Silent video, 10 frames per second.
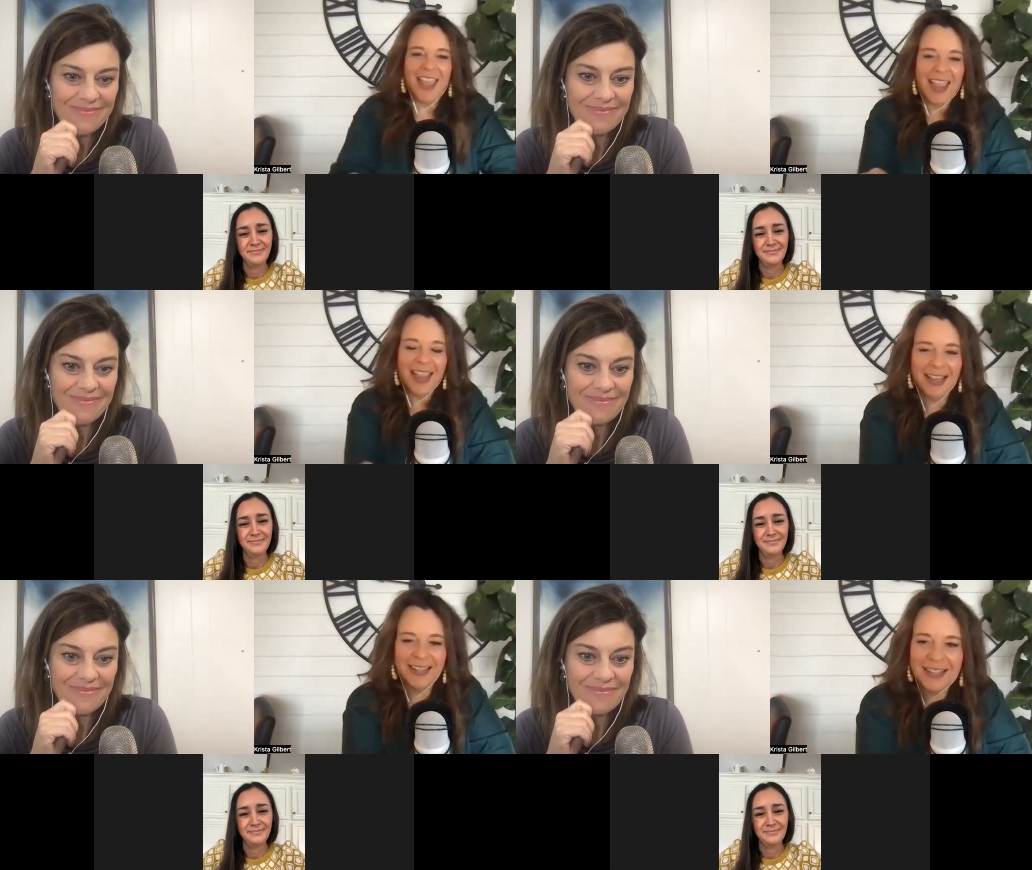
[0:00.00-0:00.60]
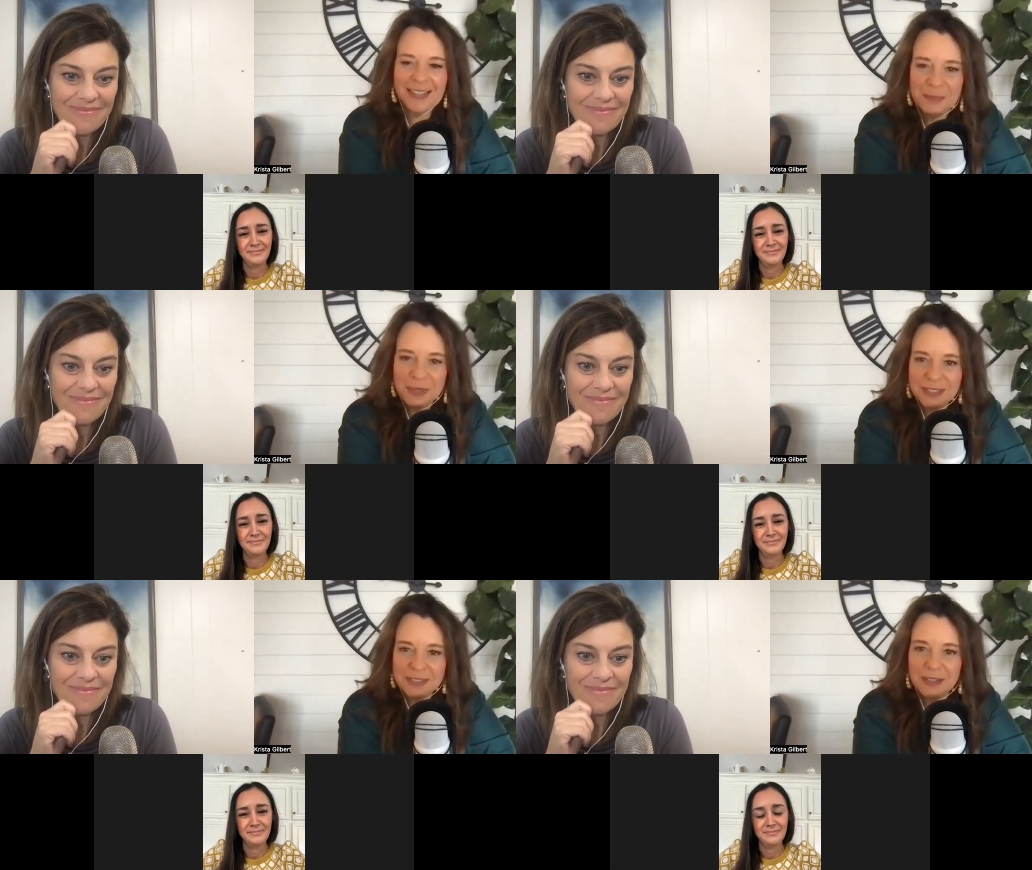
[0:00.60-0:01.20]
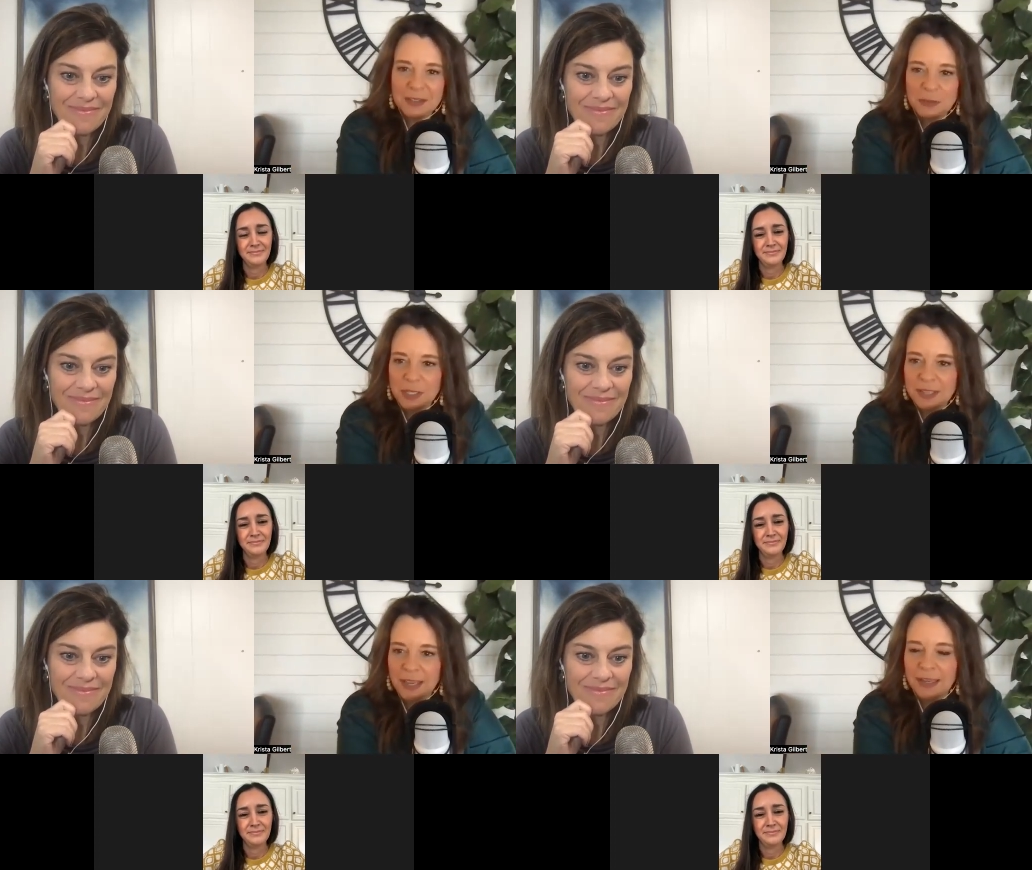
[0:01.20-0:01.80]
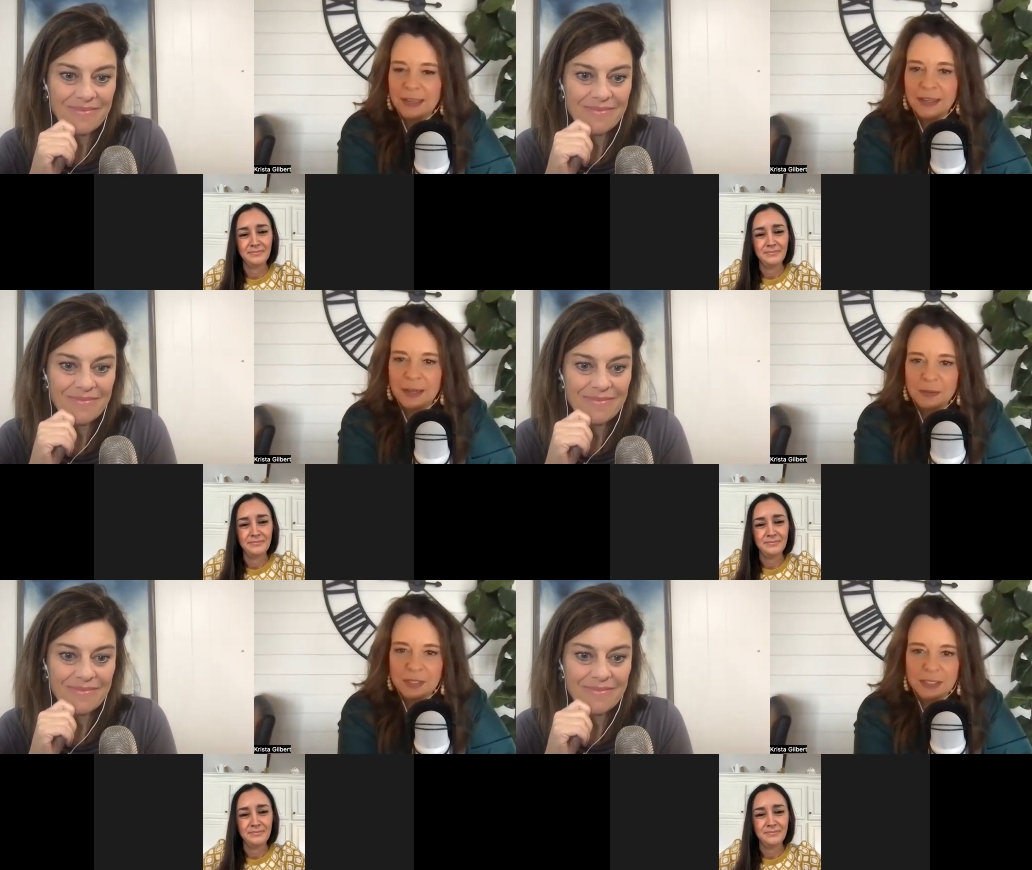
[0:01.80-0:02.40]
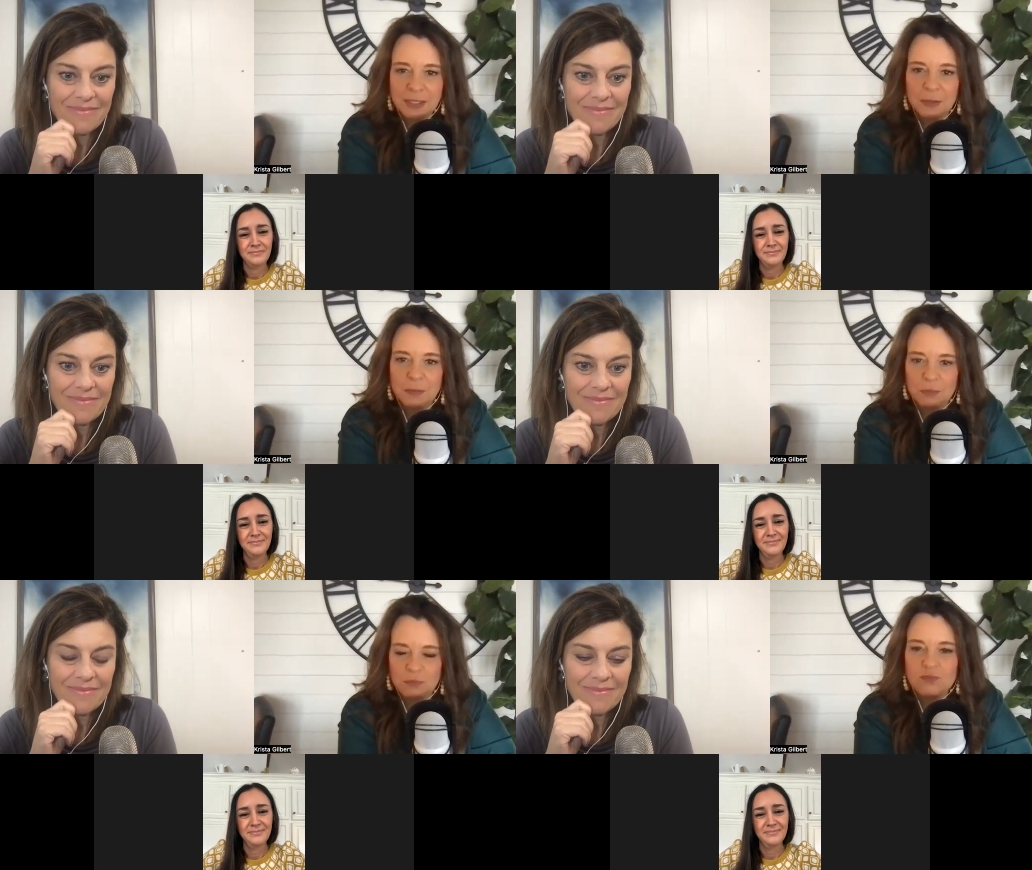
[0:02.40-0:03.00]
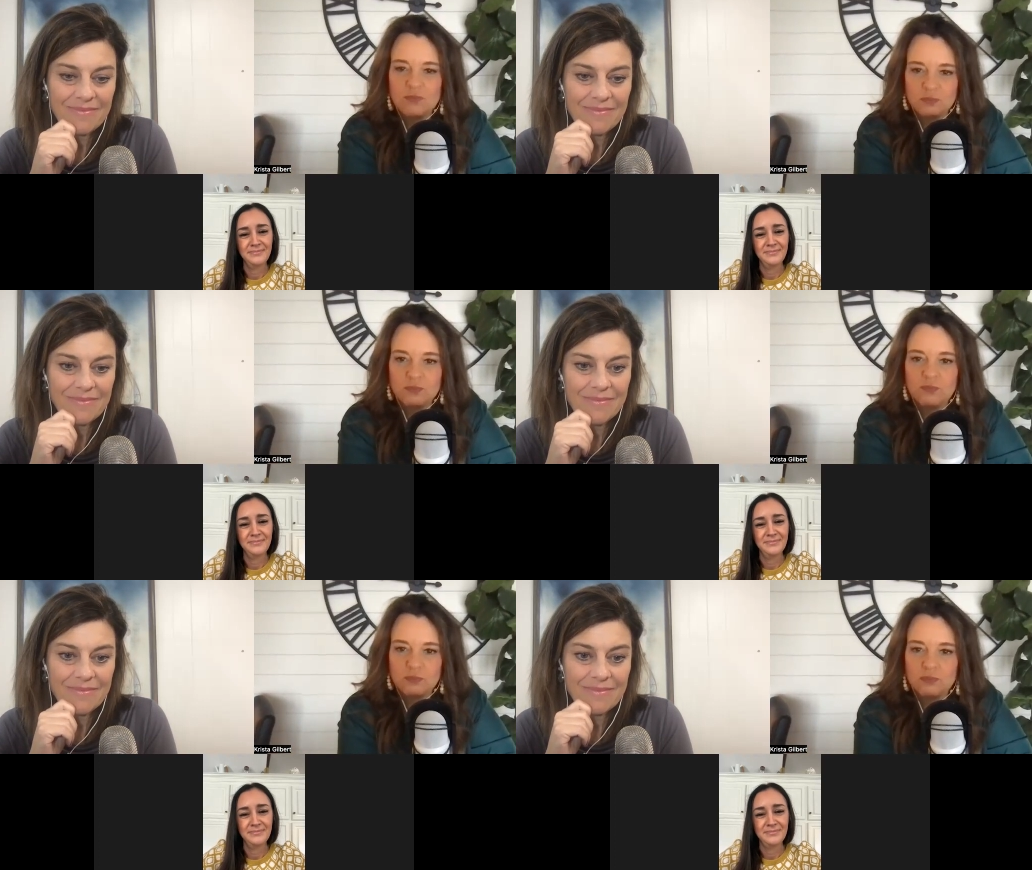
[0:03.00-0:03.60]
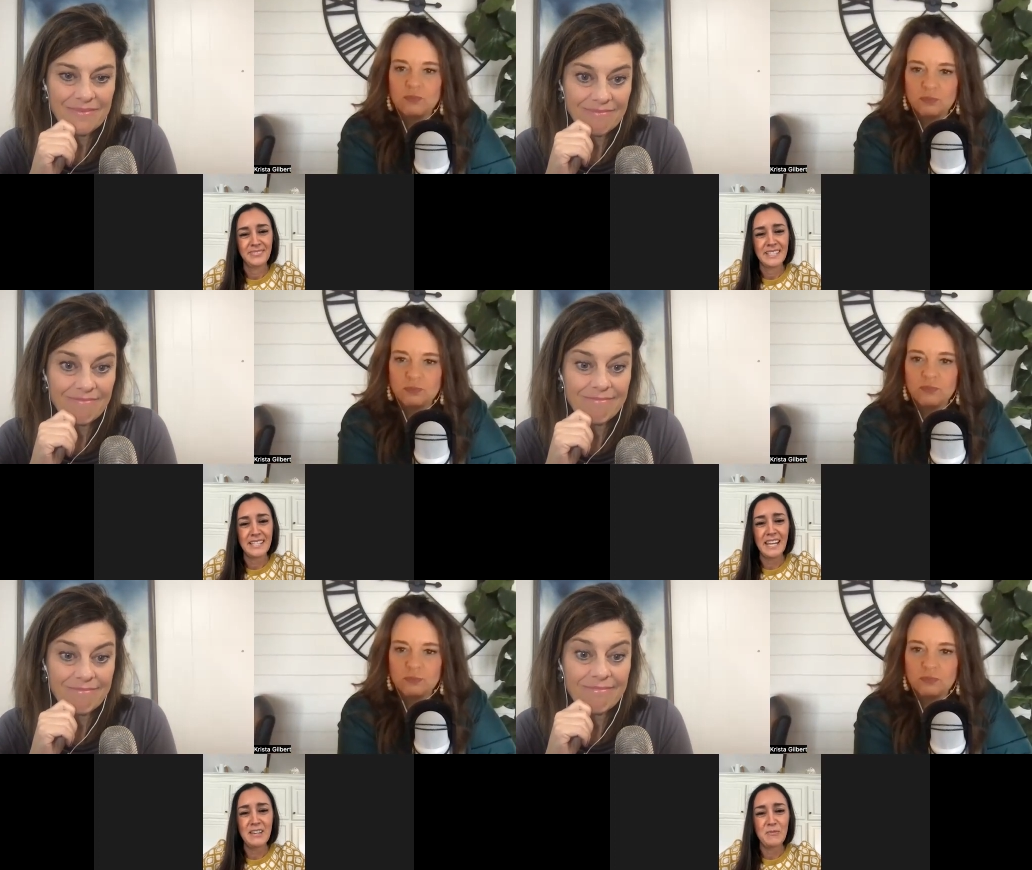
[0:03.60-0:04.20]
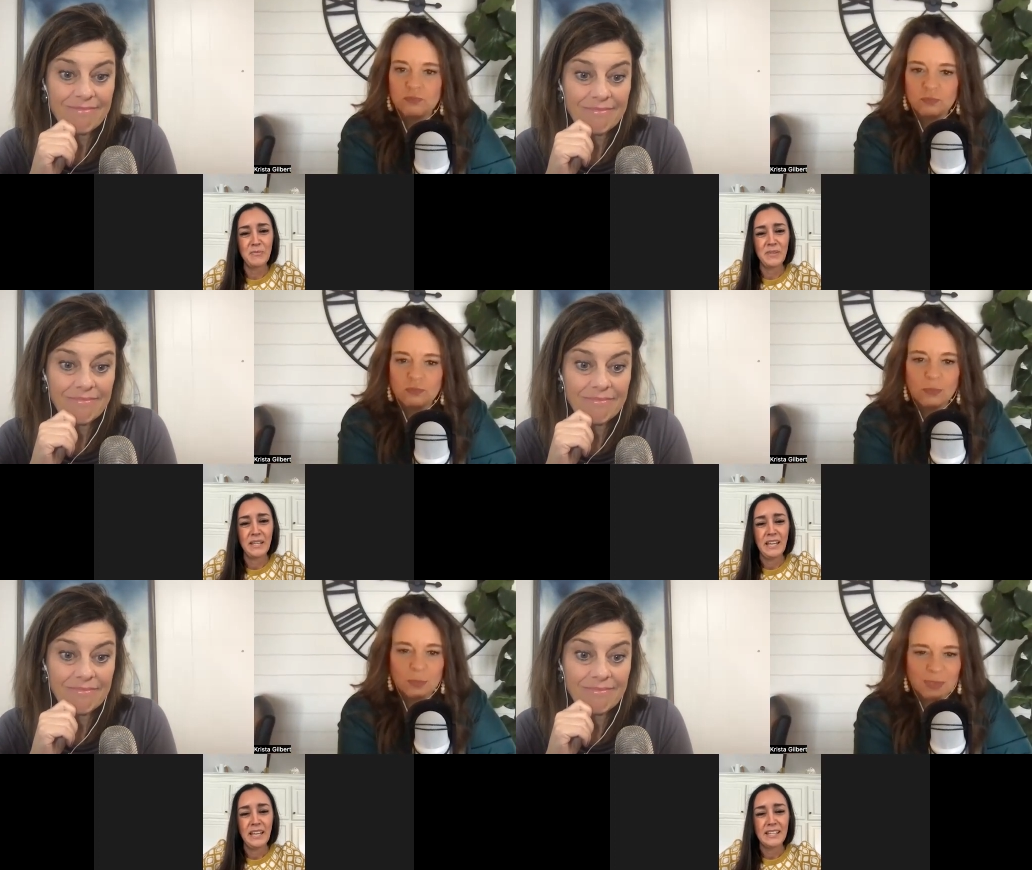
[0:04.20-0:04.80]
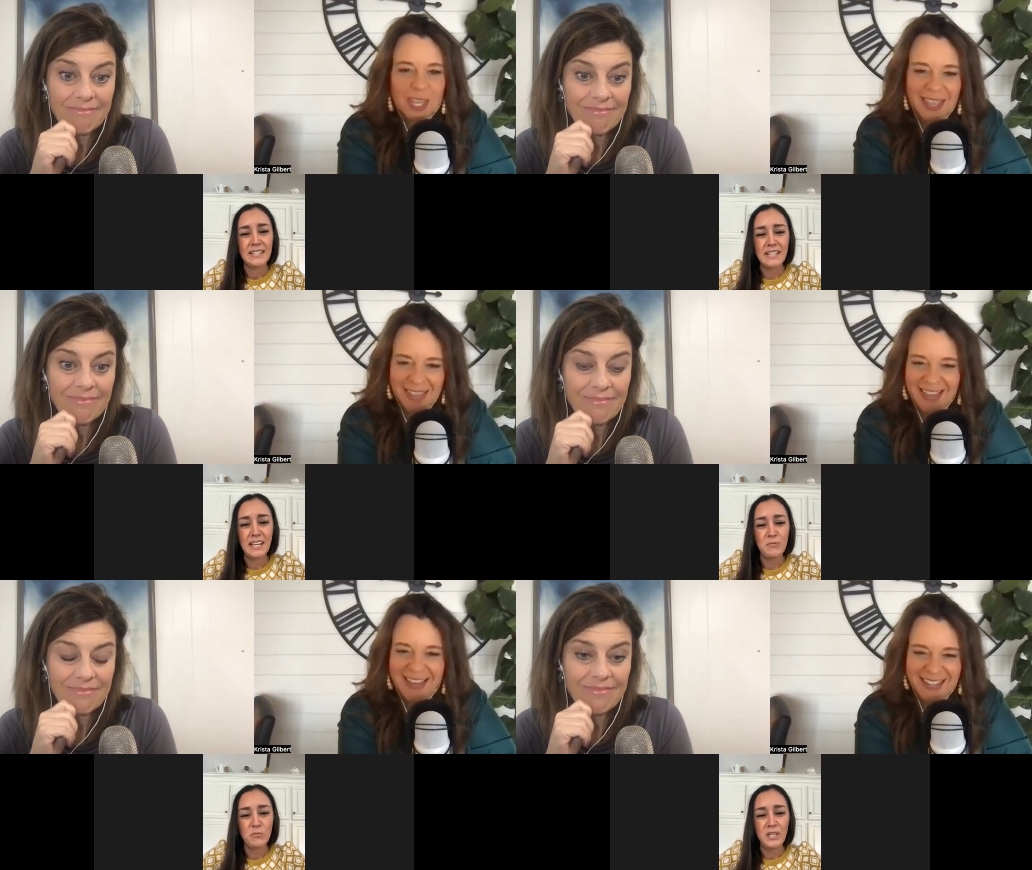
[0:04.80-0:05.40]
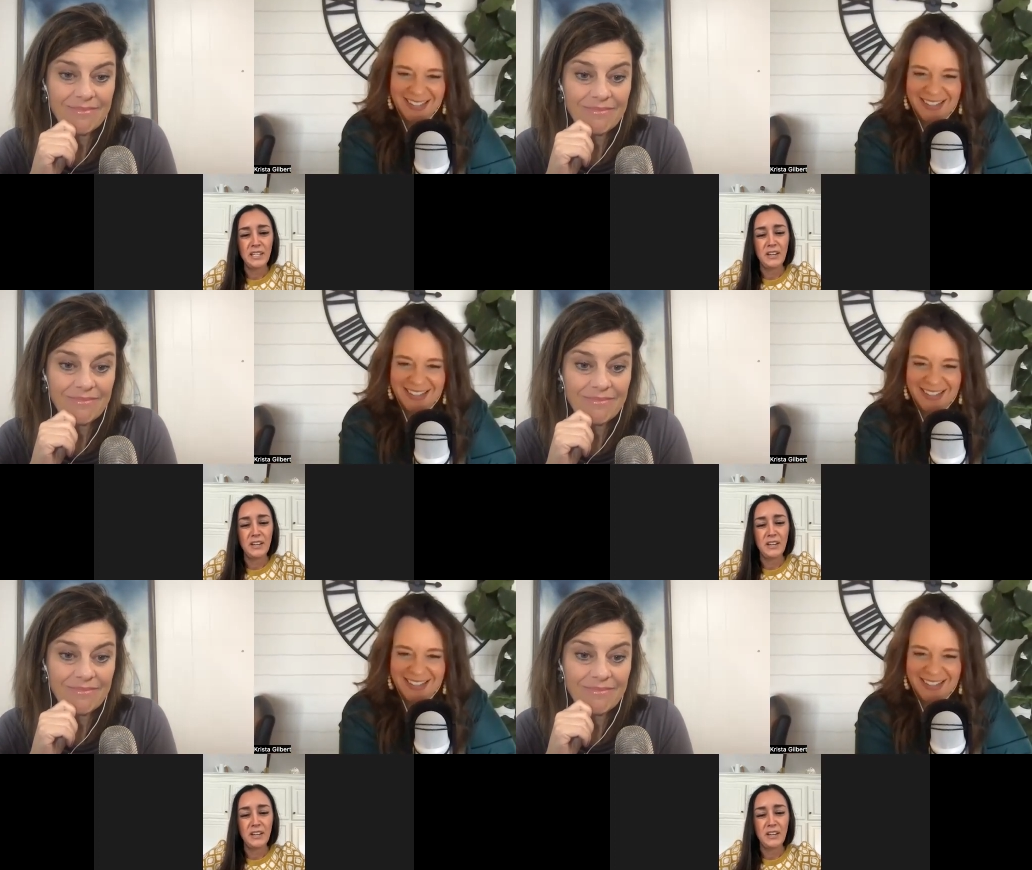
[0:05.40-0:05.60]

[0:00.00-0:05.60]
Speaker 1: and I think we could talk to you all day. I really do.
Speaker 2: Same, same. we